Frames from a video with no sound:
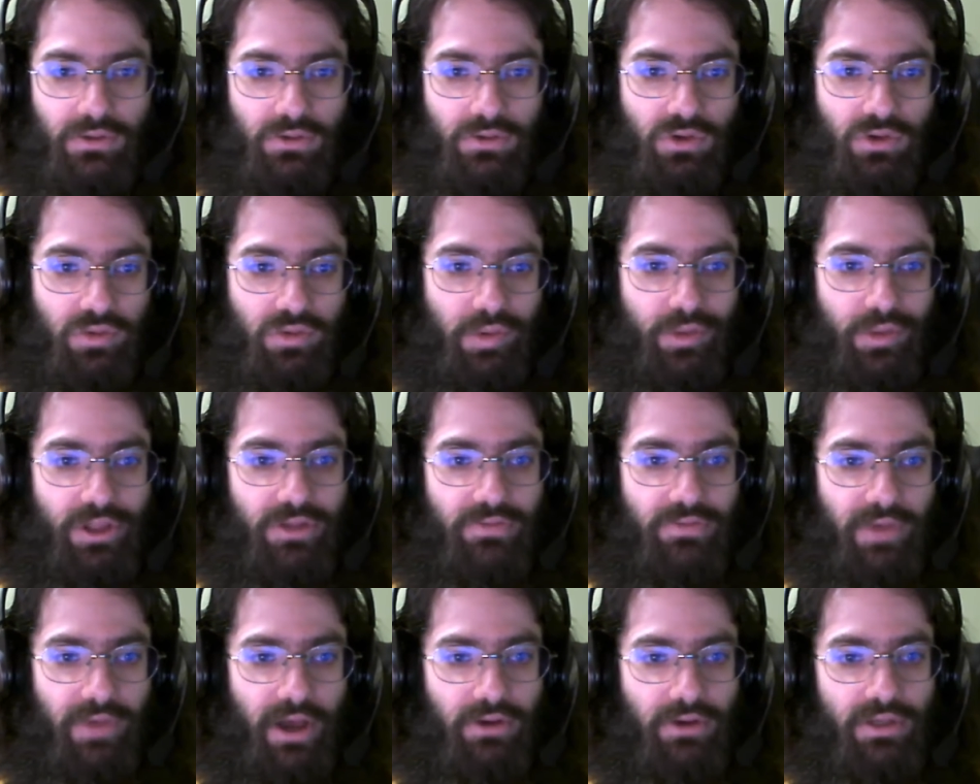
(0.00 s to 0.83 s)
Maybe he
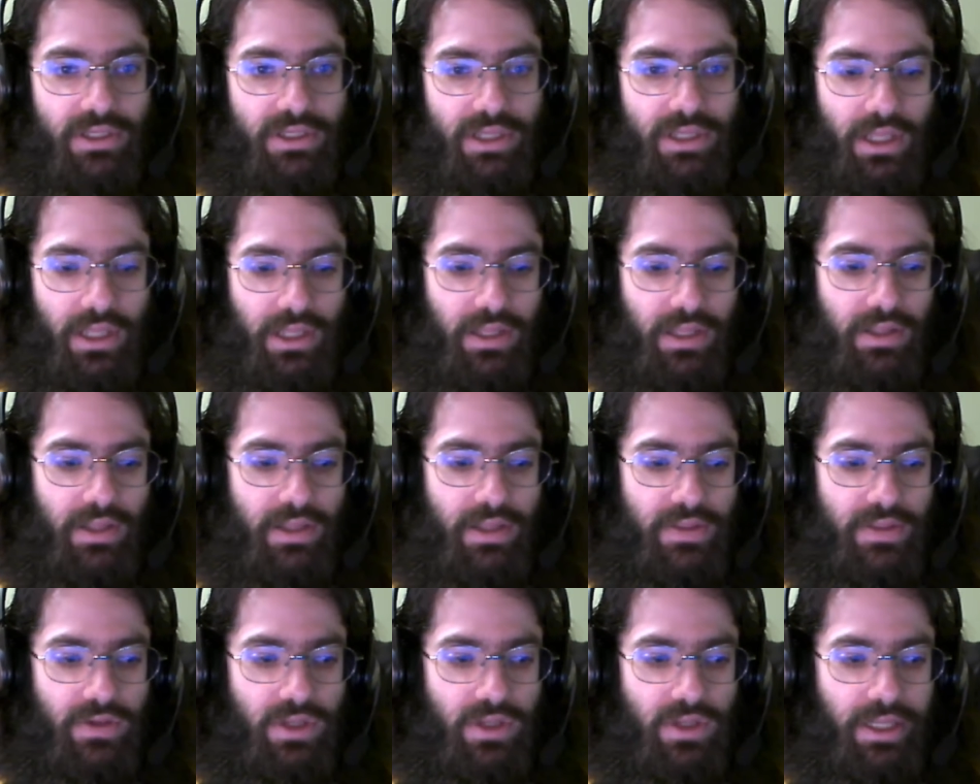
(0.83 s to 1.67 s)
found it, and
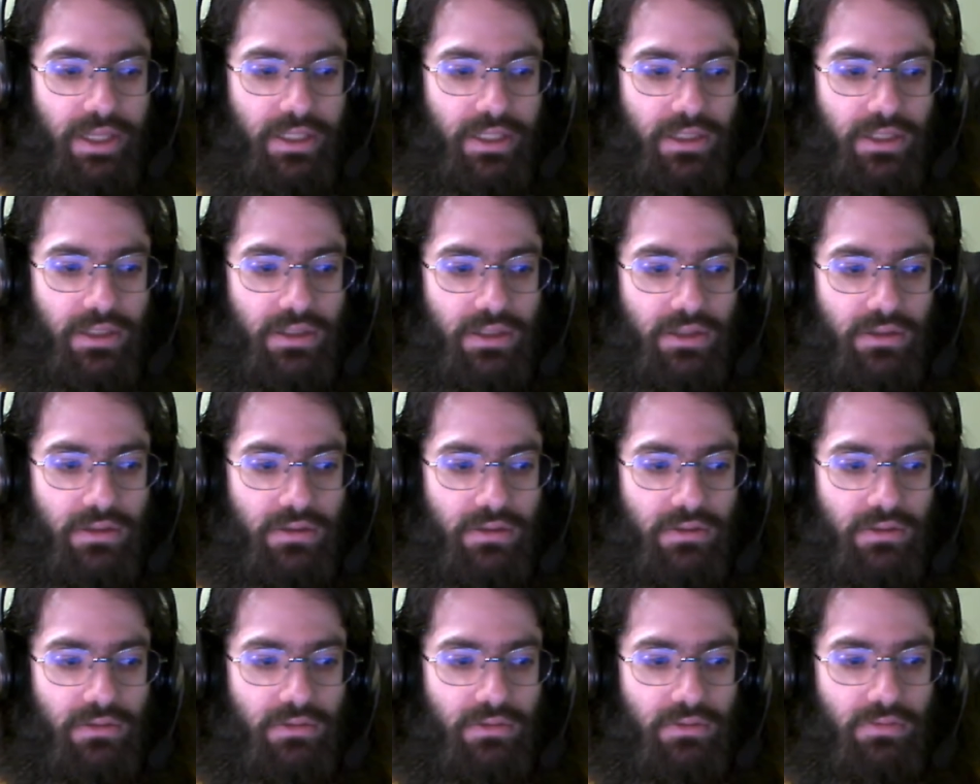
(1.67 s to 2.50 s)
then they're like,
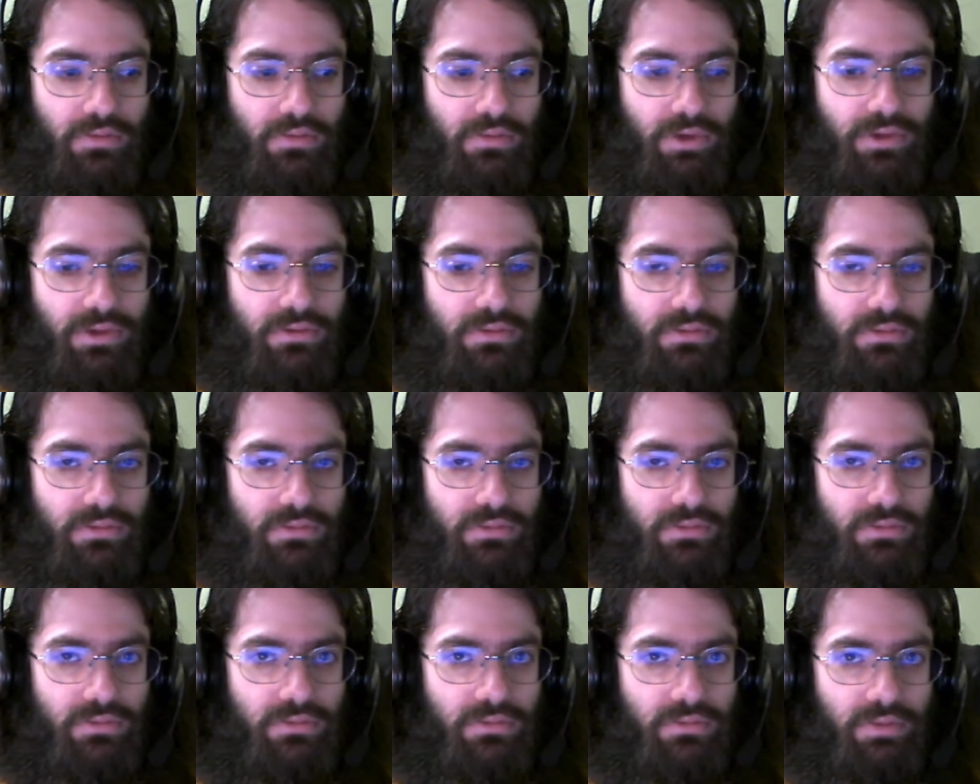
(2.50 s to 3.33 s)
were you
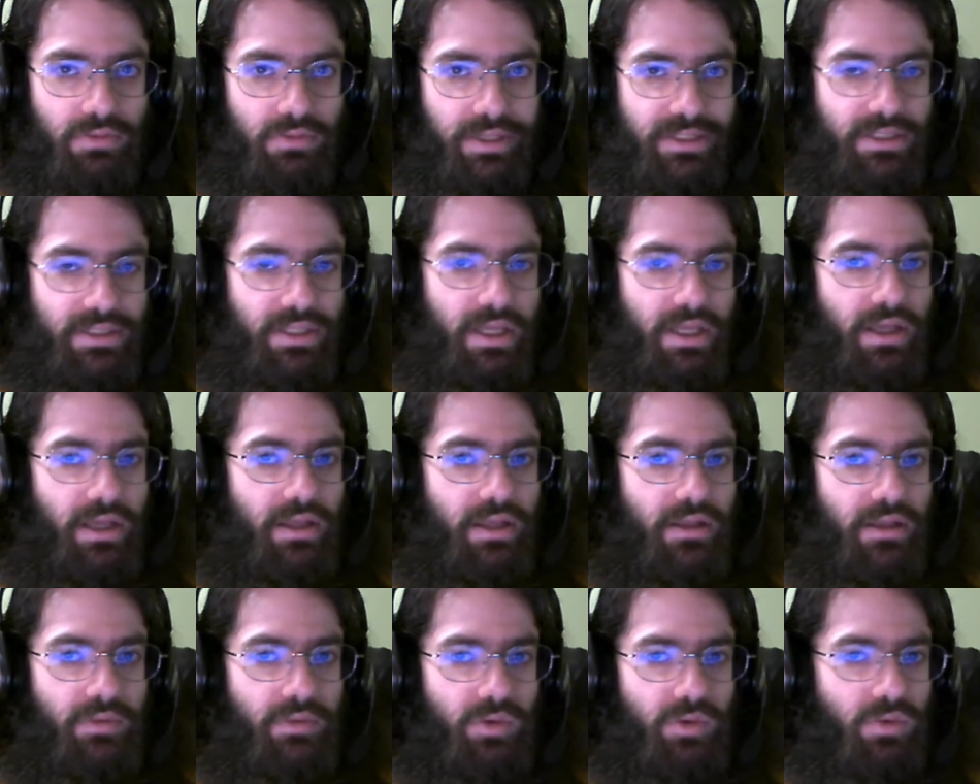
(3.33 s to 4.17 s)
wasting
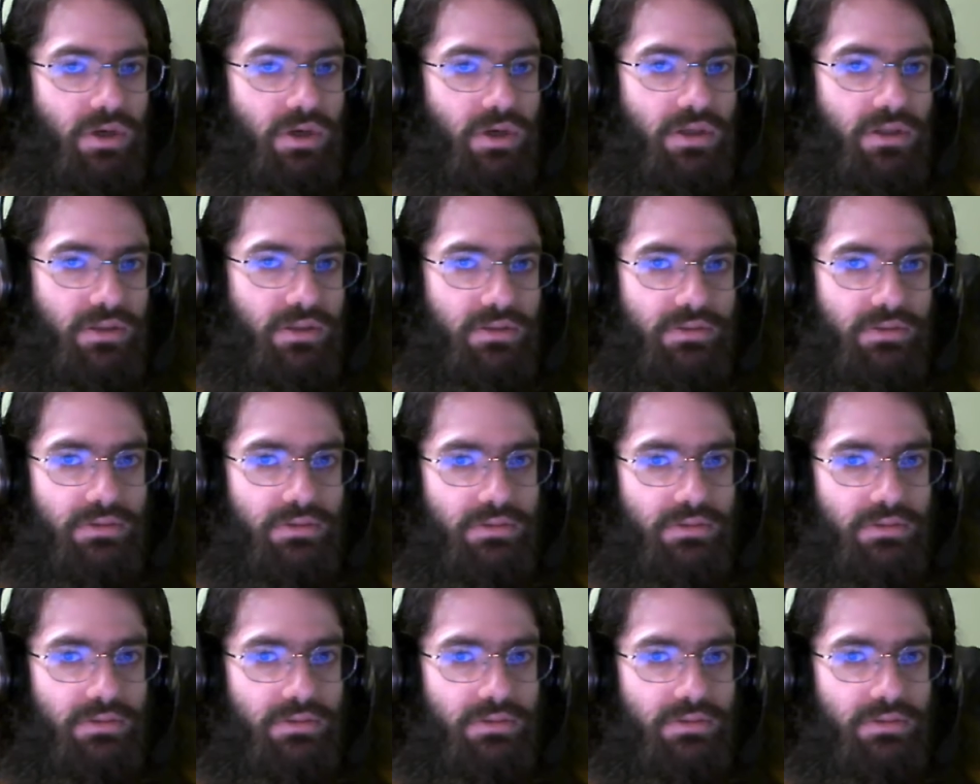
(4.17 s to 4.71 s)
time at work?